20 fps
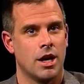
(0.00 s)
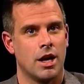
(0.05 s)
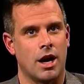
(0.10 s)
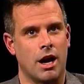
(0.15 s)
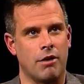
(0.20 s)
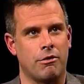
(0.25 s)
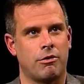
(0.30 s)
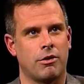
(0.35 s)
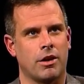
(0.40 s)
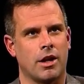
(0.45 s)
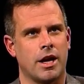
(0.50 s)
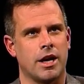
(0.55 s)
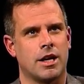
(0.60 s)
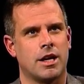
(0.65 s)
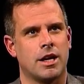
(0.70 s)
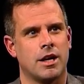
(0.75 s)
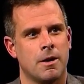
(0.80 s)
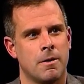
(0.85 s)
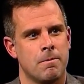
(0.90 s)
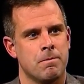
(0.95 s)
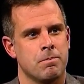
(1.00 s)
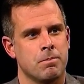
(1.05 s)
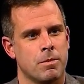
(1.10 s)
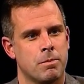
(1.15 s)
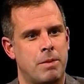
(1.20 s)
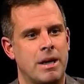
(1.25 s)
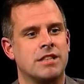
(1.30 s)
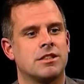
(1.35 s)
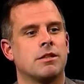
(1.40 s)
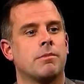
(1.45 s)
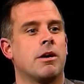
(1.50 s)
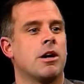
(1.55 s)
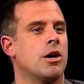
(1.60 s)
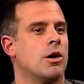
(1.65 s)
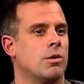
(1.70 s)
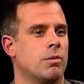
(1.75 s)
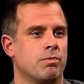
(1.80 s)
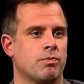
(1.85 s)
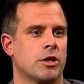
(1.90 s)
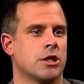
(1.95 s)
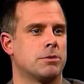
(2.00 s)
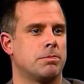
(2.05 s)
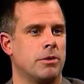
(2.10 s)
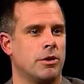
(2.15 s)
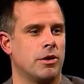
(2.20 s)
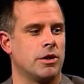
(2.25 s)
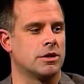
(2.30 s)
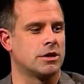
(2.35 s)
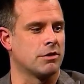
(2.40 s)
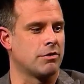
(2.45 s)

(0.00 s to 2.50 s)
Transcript: I feel like based on my own experience